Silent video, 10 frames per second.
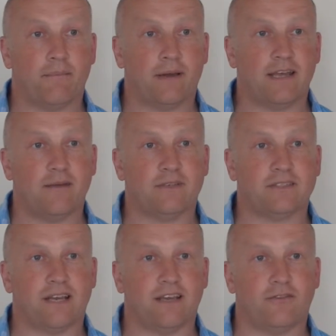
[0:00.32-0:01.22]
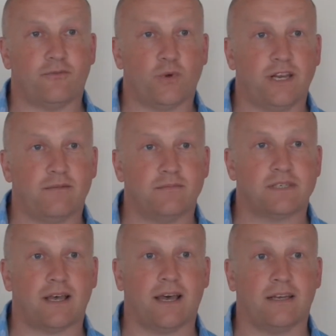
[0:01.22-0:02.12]
my name is Dave
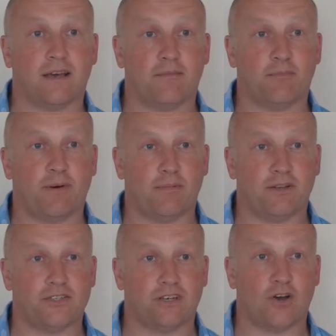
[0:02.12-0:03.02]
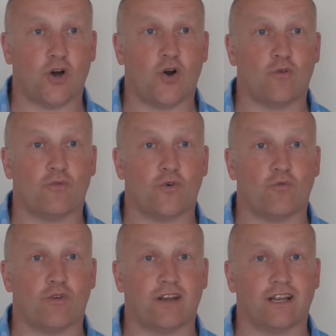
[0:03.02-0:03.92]
Williams and I'm the publisher of
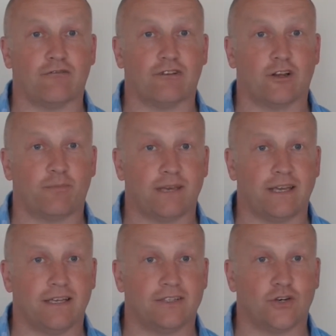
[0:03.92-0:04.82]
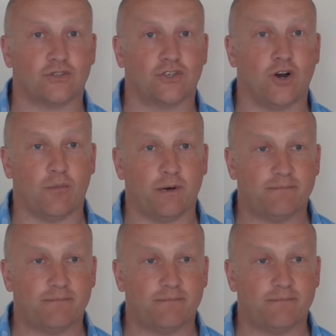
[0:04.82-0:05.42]
runningrugby.com.